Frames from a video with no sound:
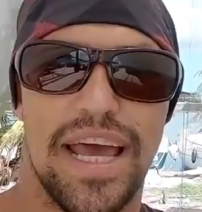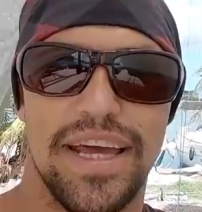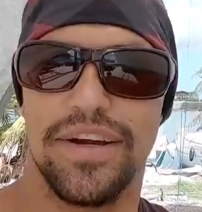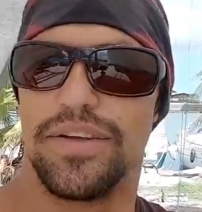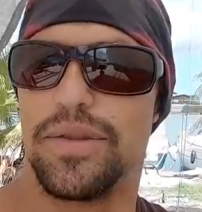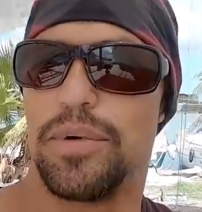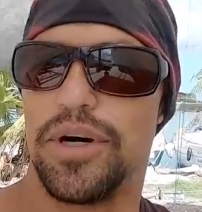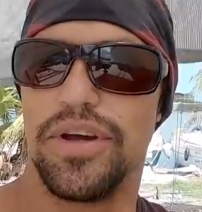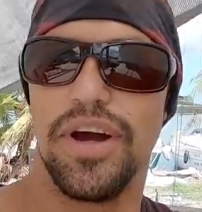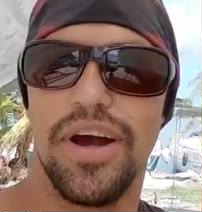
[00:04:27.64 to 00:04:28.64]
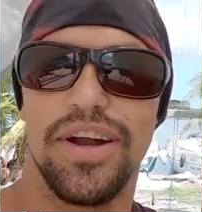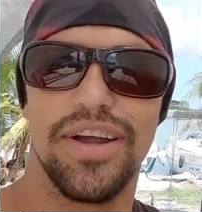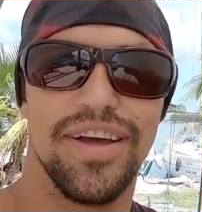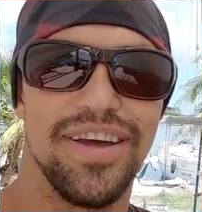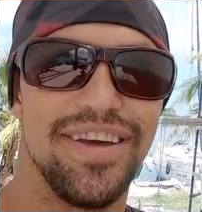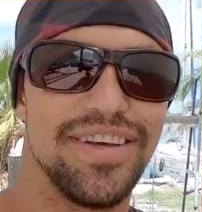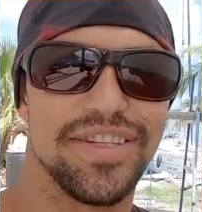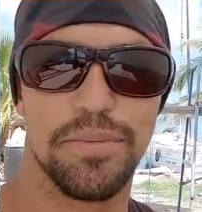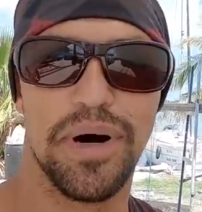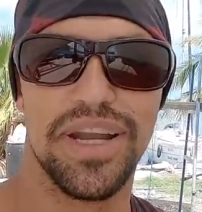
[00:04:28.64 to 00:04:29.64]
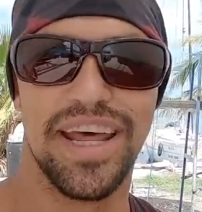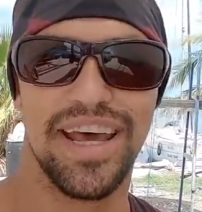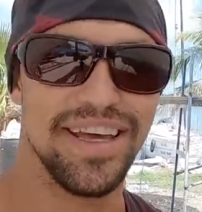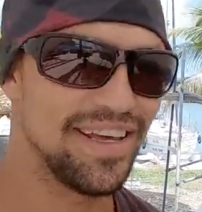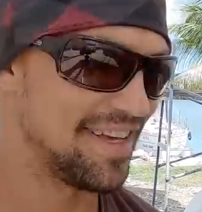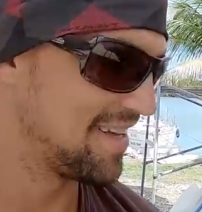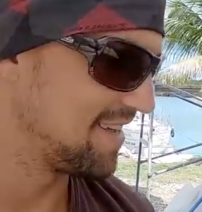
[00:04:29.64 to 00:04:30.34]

day here in the boatyard. It's Monday.